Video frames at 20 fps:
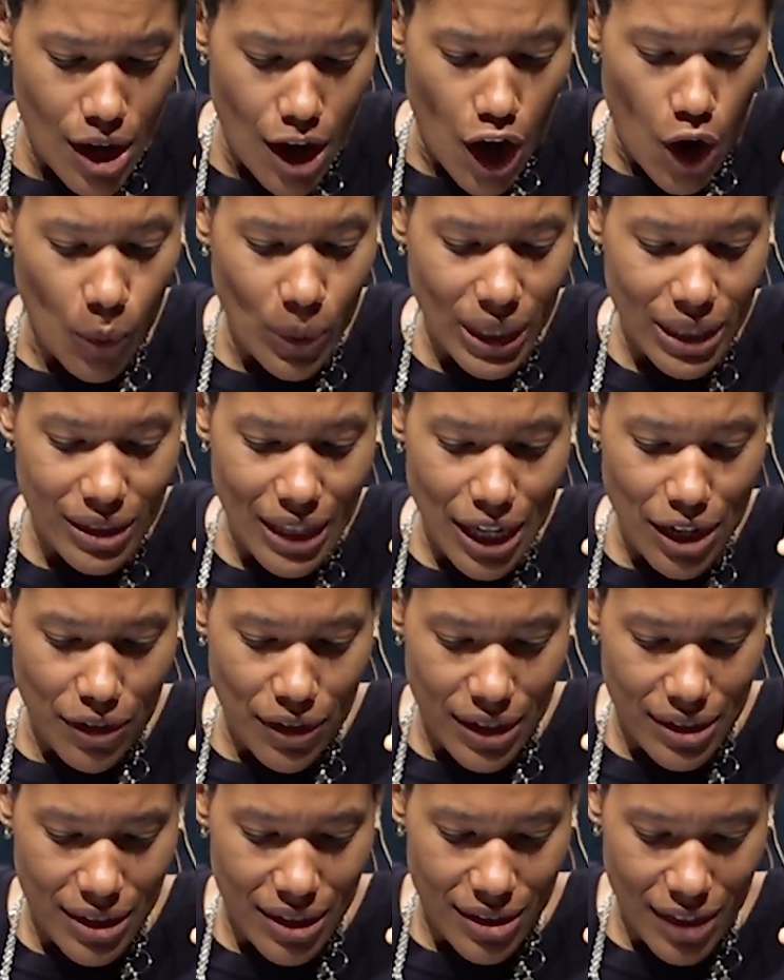A week later,
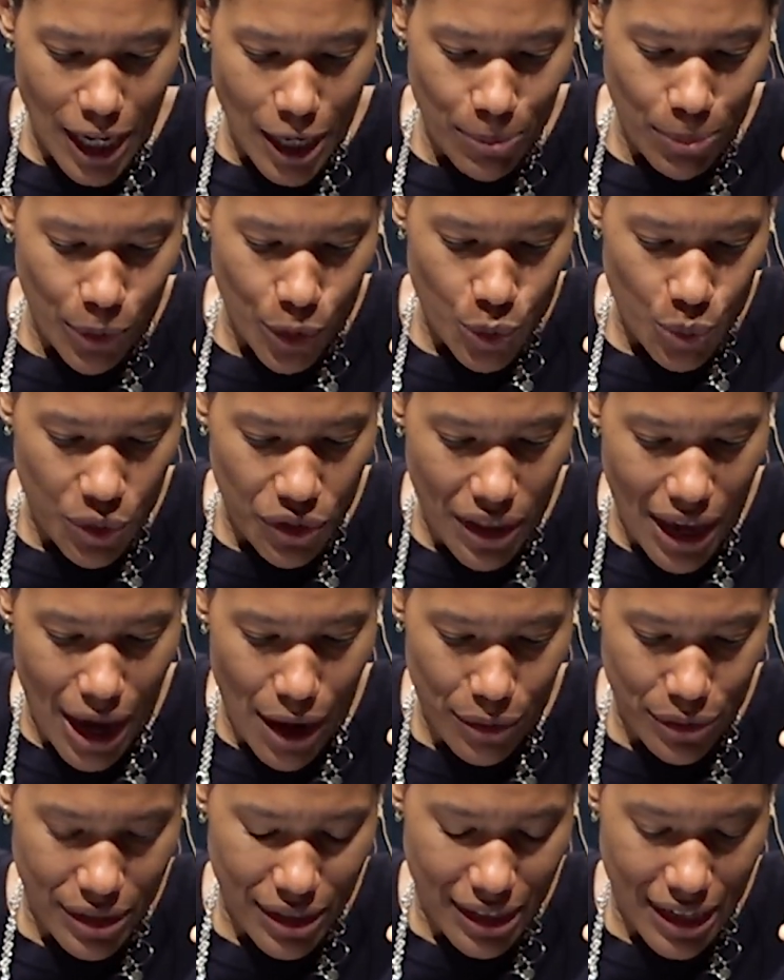his disciples were in the
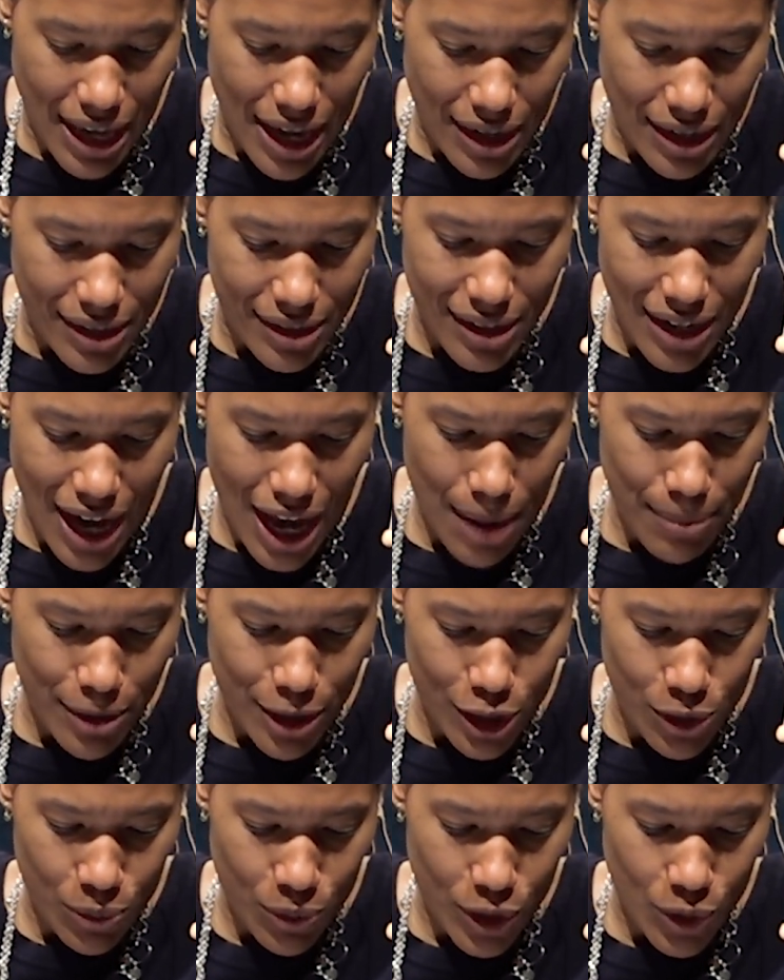house again, and
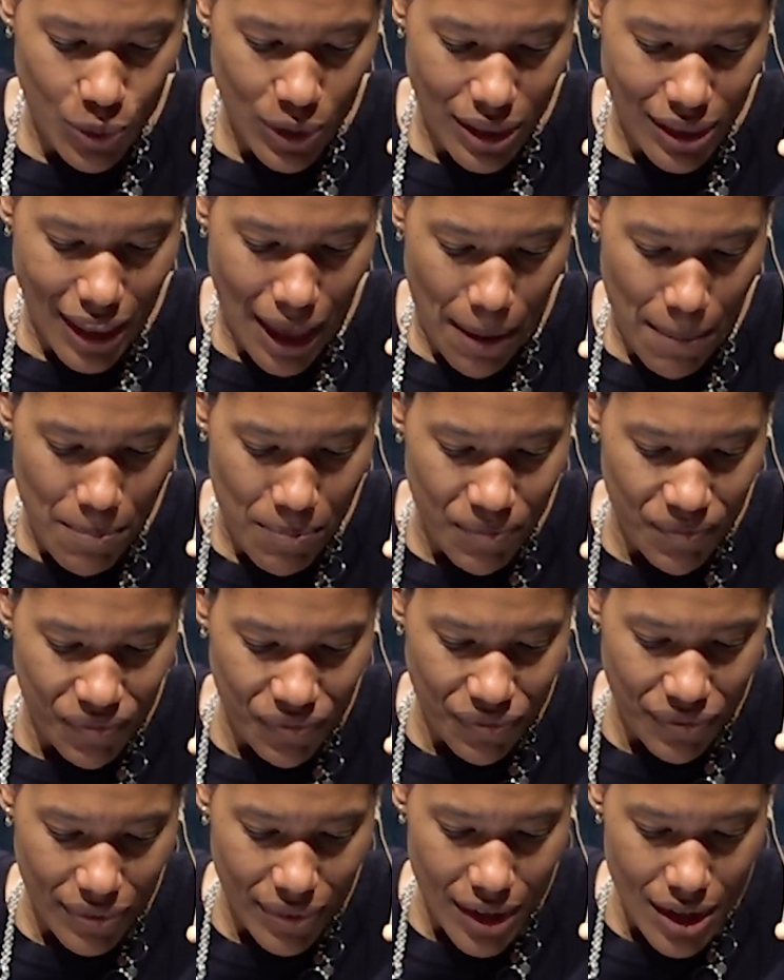Thomas was with them.
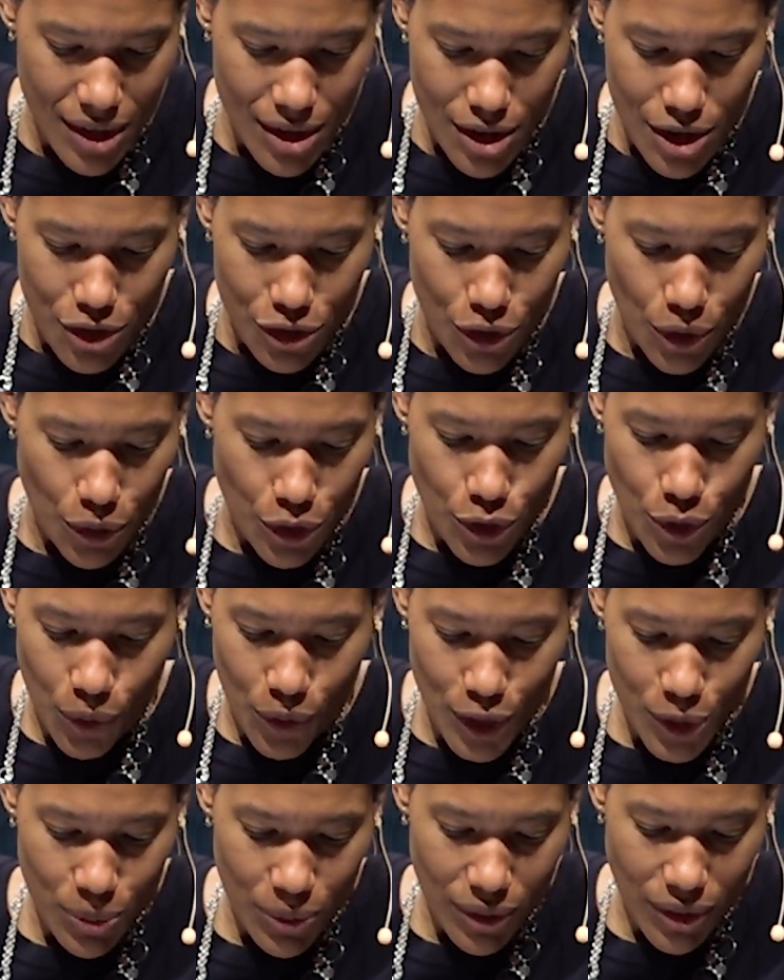Though the
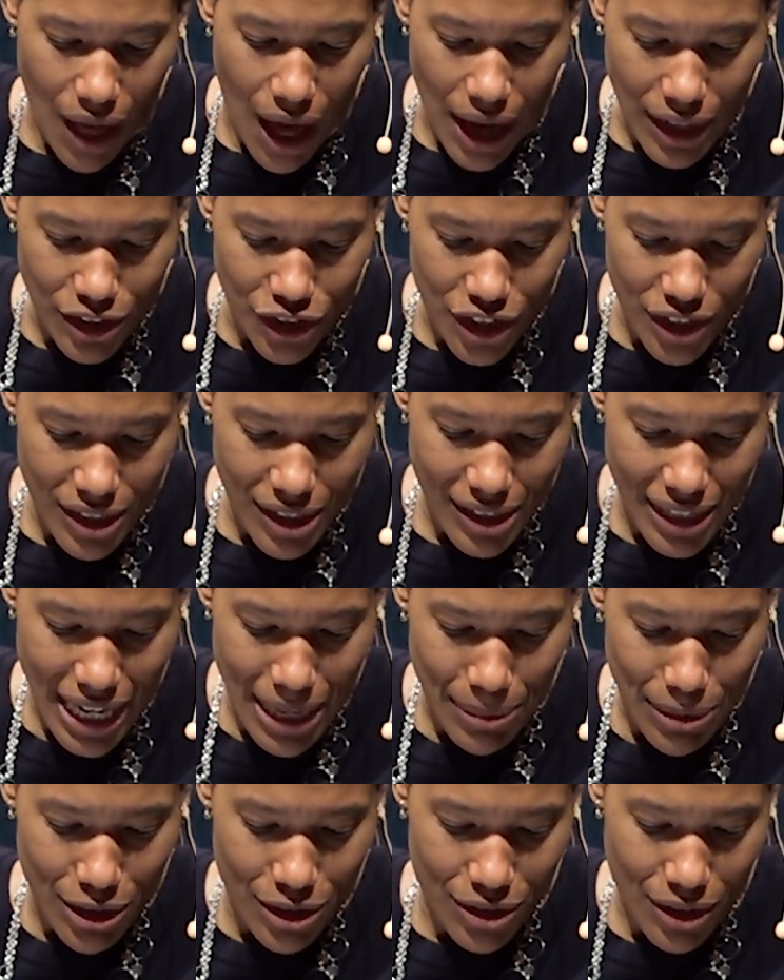doors were locked, Jesus
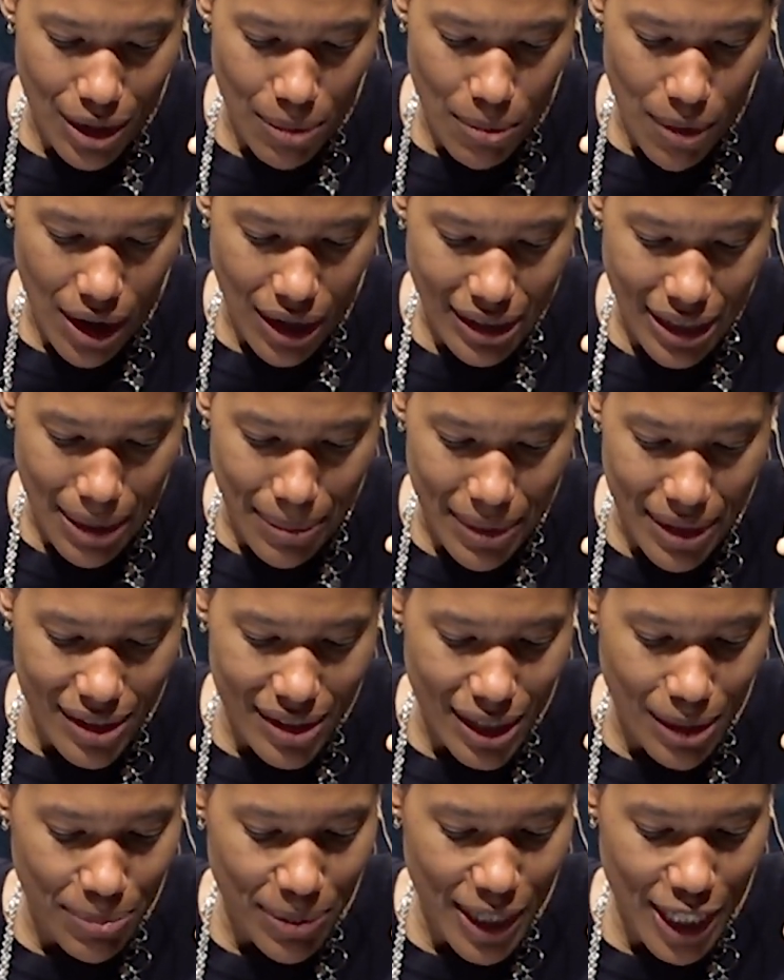came and stood among them and
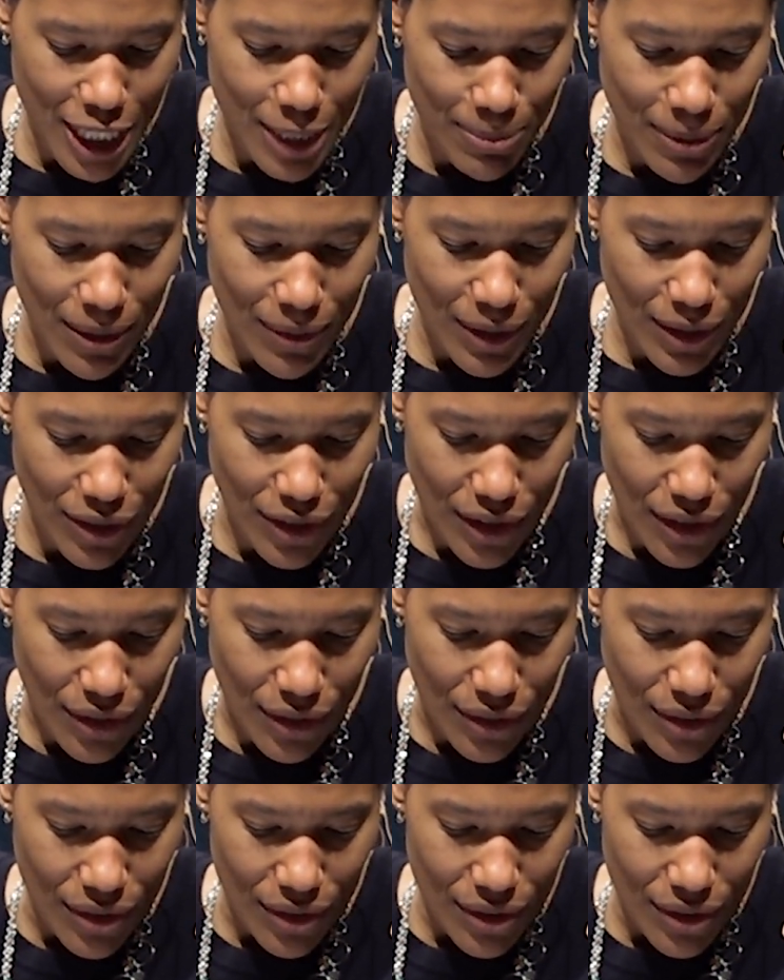said, 'Peace be with you.'